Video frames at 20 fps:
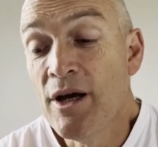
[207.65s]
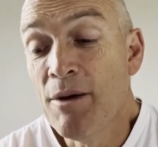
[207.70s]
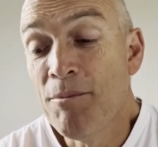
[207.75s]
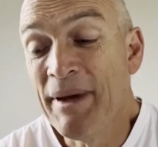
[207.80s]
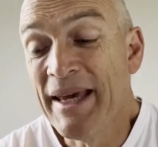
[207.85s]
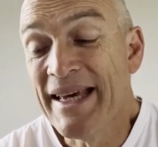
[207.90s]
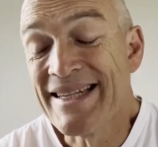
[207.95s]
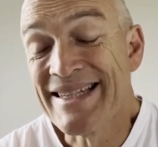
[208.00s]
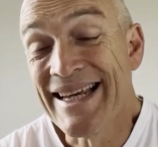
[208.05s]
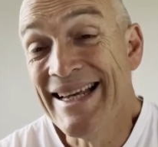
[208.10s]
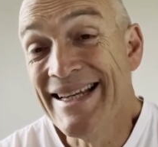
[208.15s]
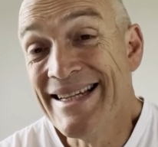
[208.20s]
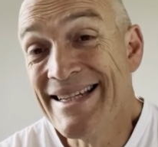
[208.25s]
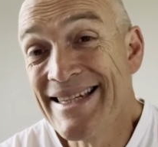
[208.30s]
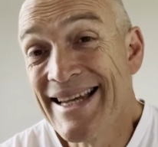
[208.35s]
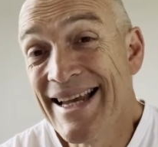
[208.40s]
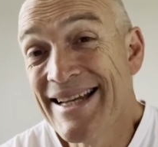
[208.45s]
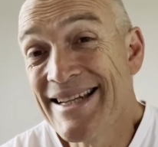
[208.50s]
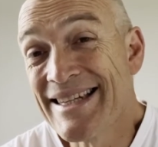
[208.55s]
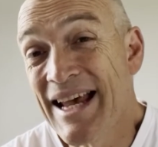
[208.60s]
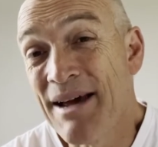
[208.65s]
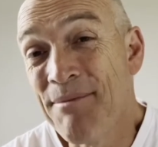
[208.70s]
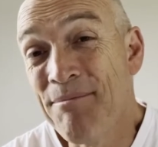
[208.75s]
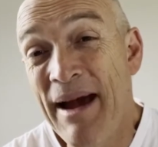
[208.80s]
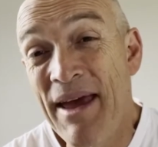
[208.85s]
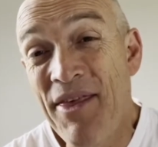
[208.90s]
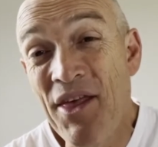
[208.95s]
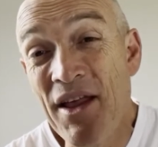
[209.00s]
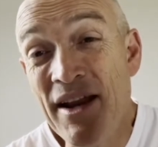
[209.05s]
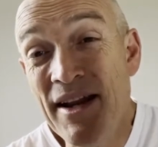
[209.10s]
be as incense, and
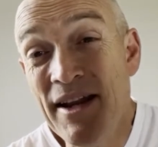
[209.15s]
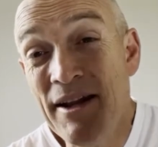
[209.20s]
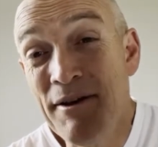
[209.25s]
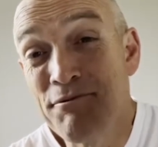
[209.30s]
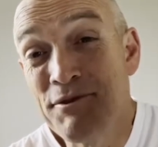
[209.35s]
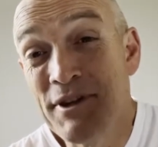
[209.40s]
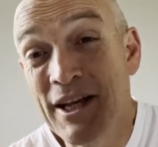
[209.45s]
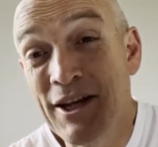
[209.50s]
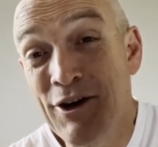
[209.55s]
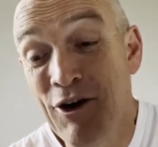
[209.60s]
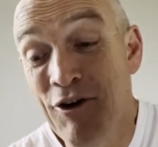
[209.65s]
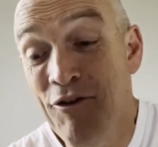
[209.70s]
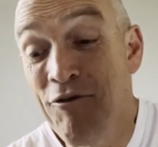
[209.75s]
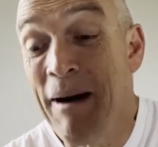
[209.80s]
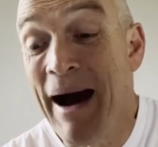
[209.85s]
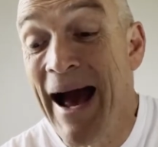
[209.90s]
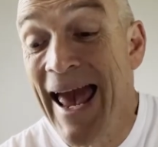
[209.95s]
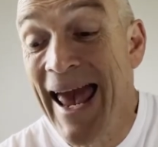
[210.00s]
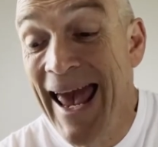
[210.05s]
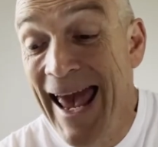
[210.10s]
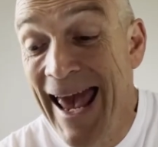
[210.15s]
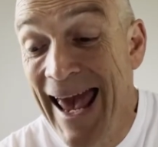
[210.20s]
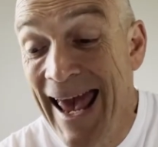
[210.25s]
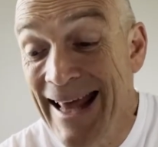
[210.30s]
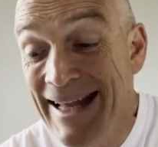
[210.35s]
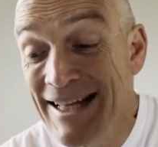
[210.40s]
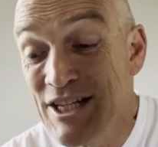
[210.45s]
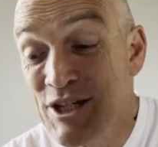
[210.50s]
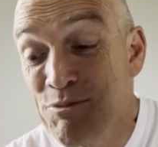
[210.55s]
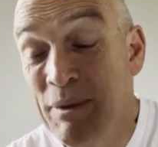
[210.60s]
may the lifting of my
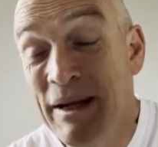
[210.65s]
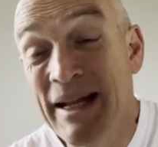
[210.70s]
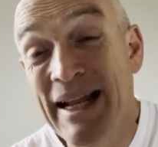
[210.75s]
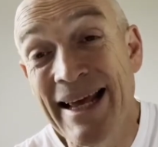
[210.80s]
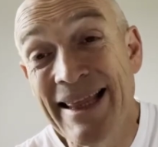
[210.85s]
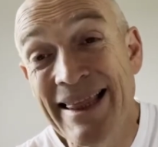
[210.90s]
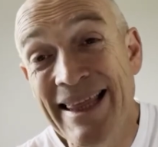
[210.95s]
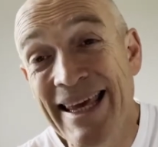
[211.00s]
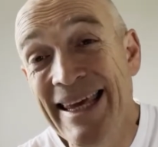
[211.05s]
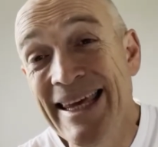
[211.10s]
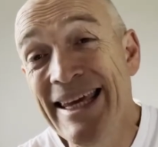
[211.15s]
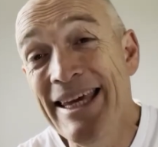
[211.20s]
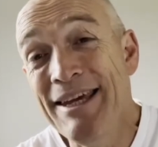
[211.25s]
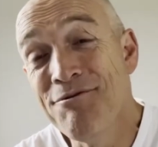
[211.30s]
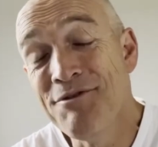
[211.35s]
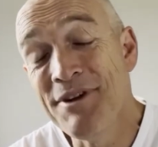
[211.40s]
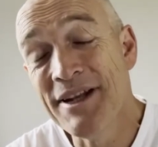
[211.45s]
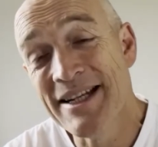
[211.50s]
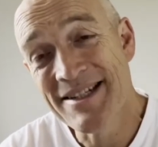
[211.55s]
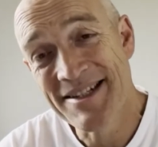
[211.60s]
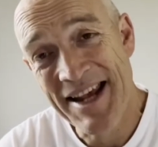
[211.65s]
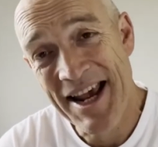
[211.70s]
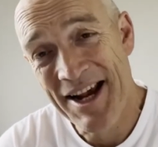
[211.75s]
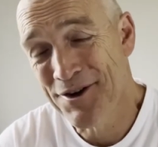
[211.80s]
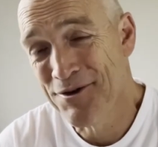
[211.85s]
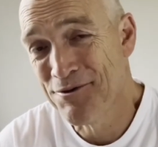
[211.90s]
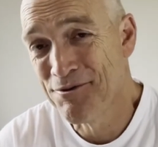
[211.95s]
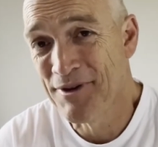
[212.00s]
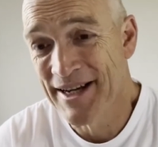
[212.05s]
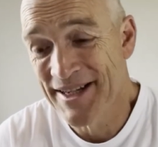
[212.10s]
hands be like the evening
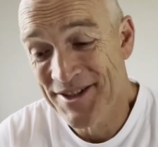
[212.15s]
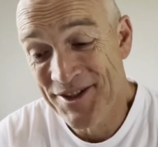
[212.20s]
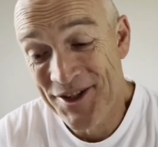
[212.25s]
sacrifice.